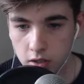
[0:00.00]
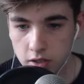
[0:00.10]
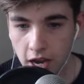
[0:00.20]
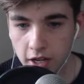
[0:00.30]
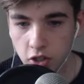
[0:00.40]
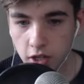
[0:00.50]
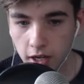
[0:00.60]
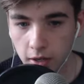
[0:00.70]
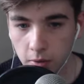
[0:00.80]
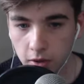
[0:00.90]

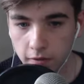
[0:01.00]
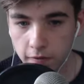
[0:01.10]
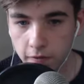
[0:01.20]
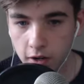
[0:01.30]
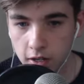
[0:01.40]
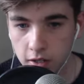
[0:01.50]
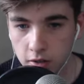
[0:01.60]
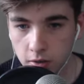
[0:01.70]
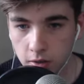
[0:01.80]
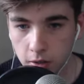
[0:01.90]
Dashing? What the fuck are you
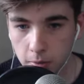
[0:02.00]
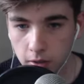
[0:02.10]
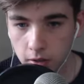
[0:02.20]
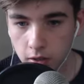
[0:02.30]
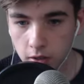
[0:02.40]
talking about?